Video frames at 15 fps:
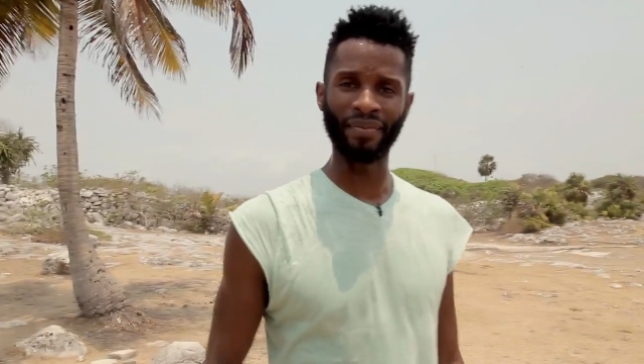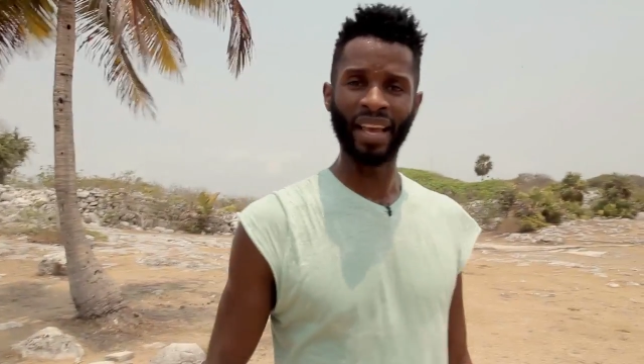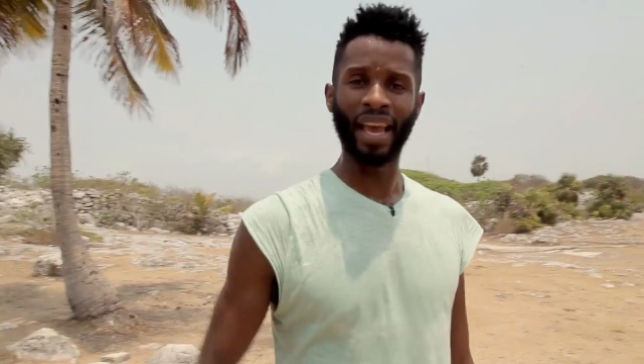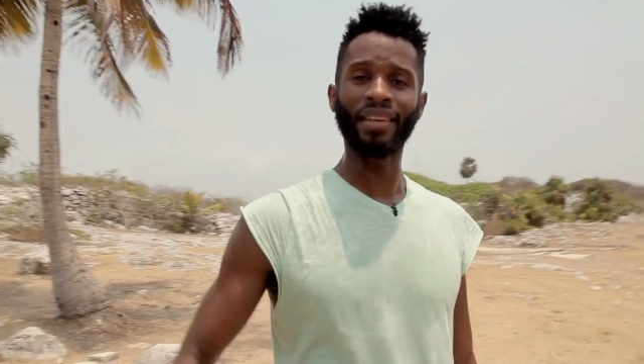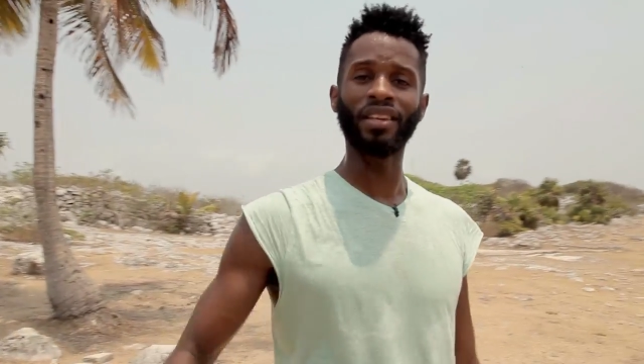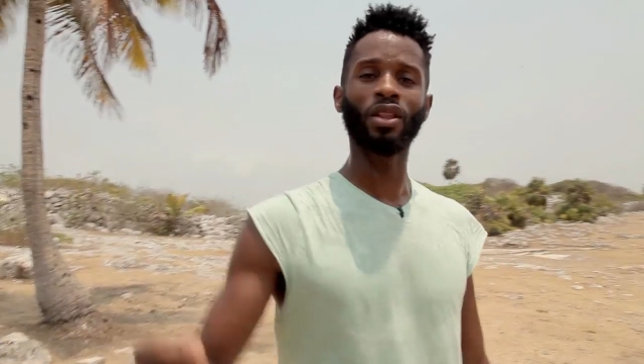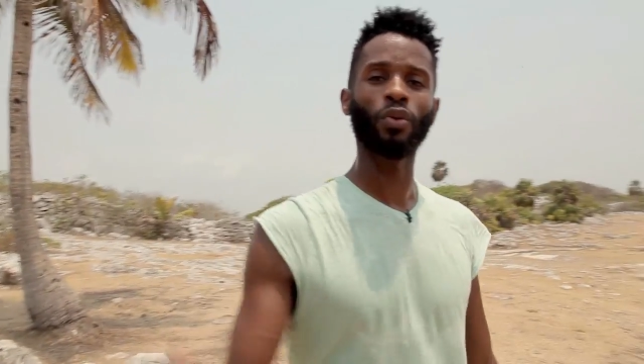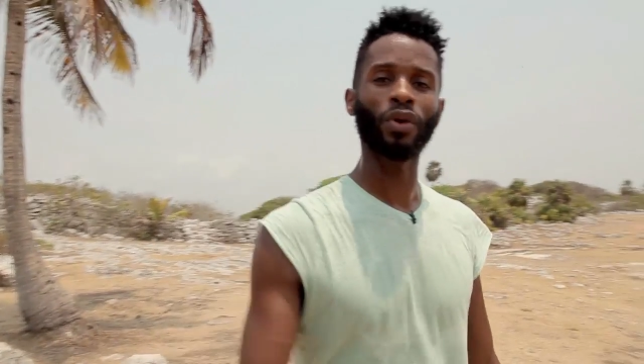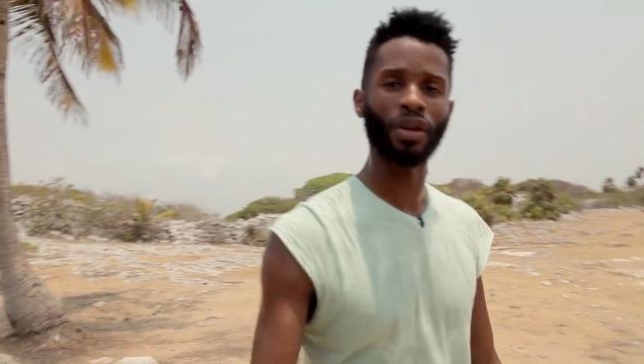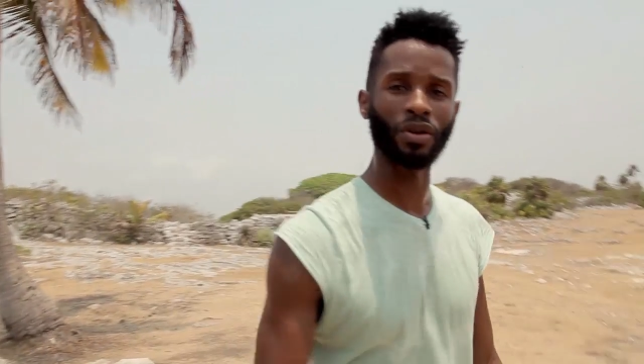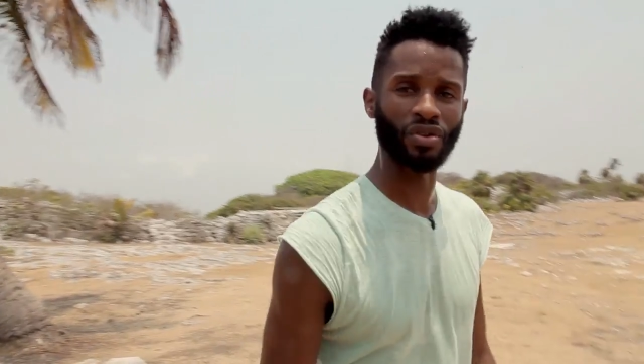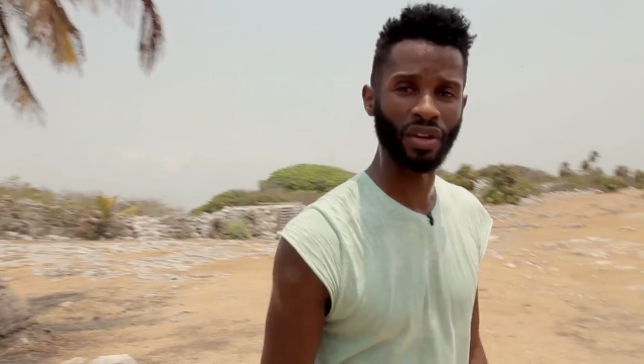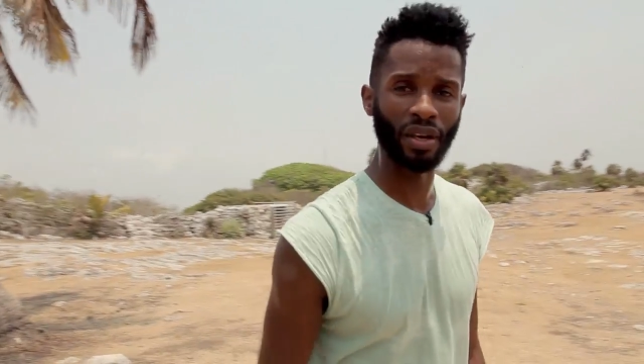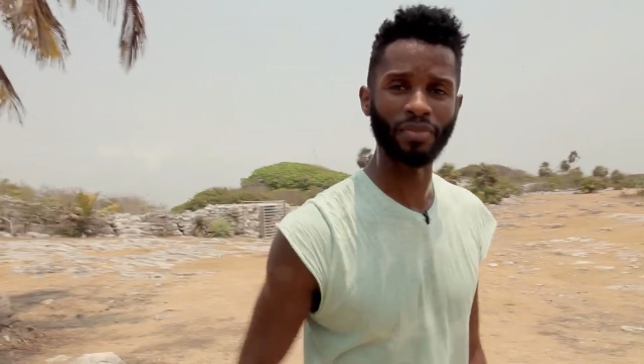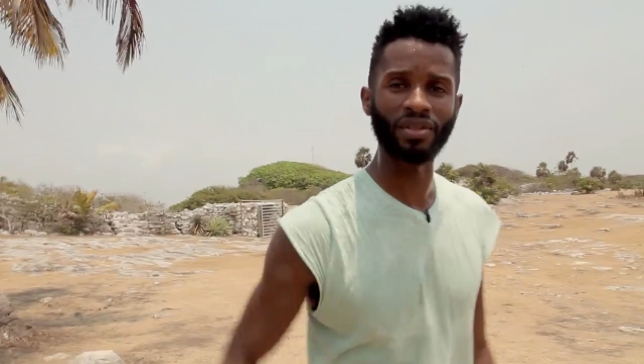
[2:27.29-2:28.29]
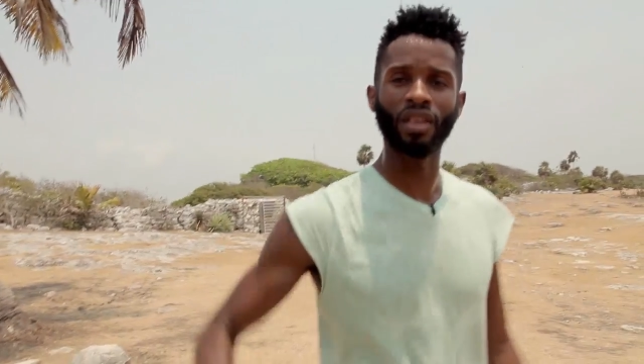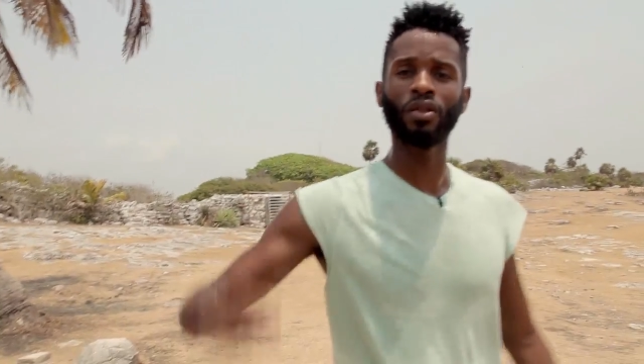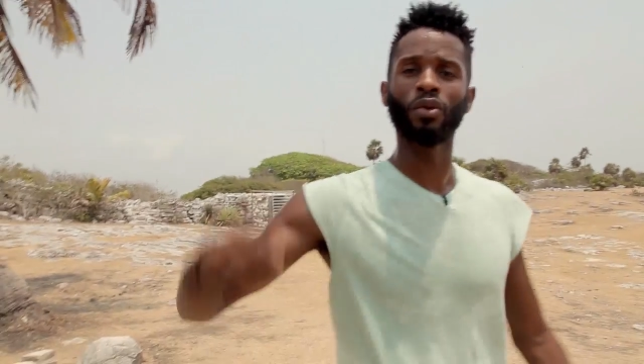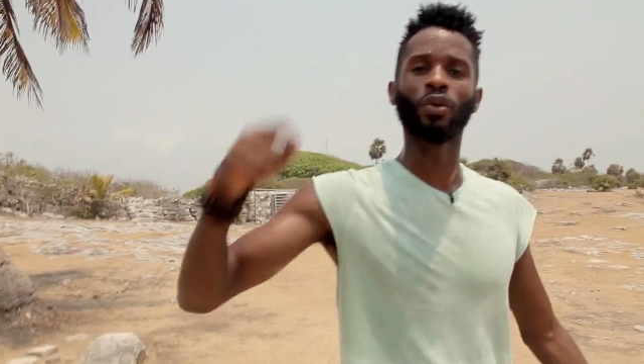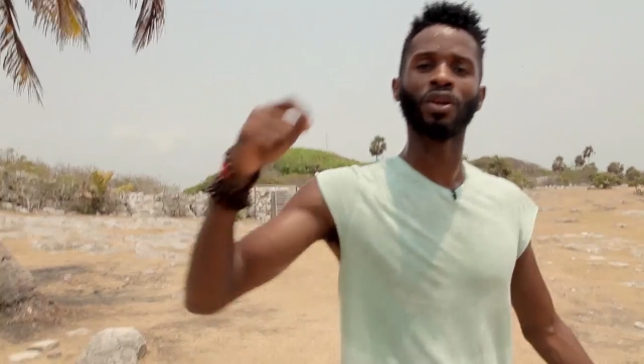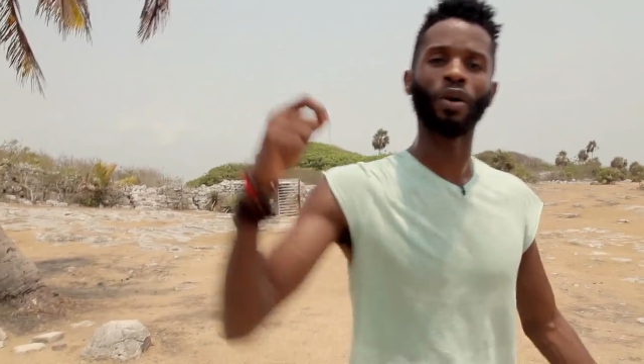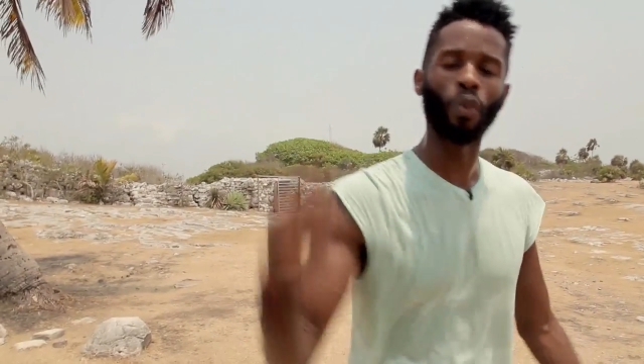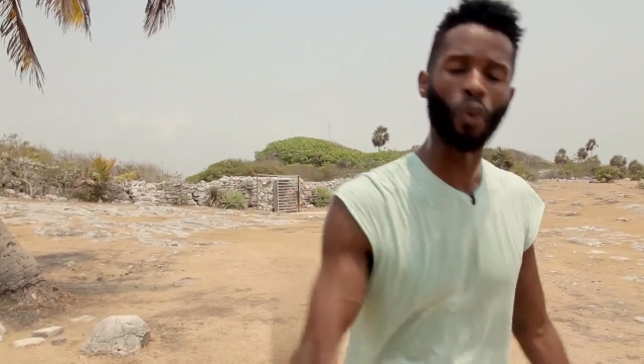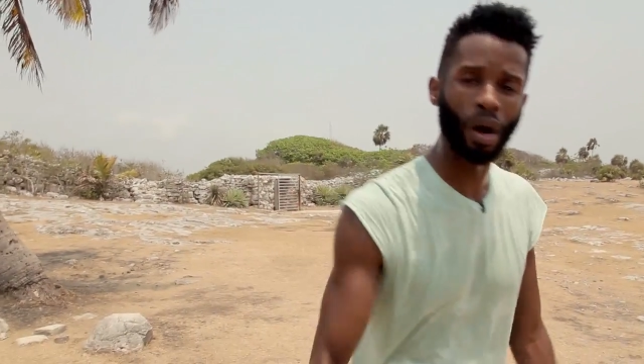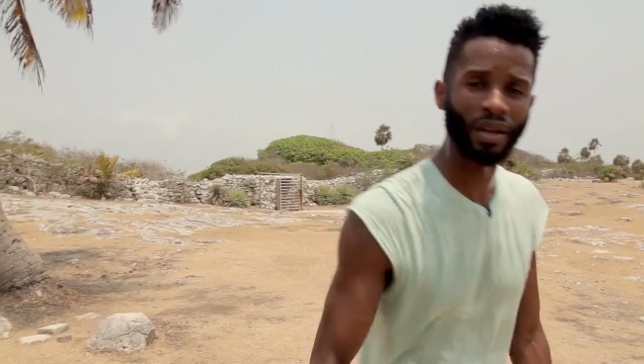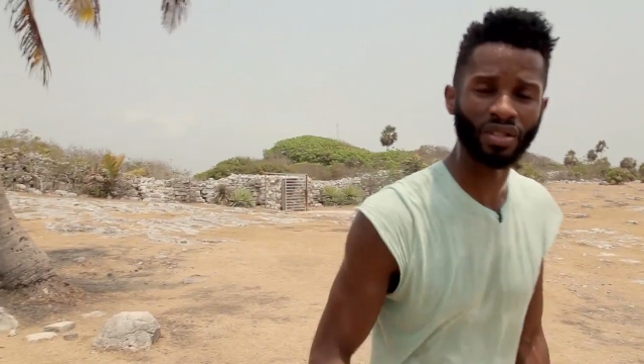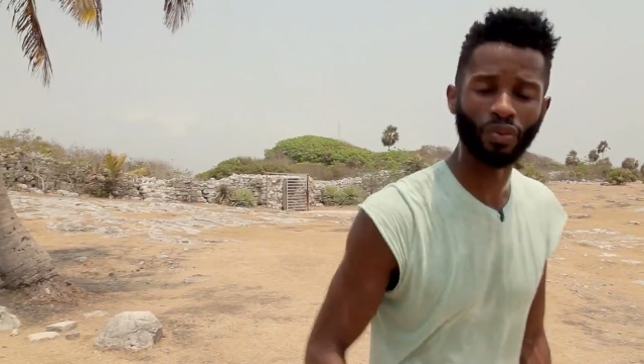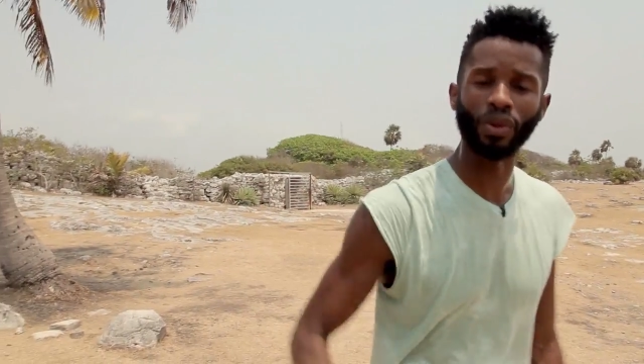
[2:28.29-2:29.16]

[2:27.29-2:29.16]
And neither were your dreams, neither were your wants,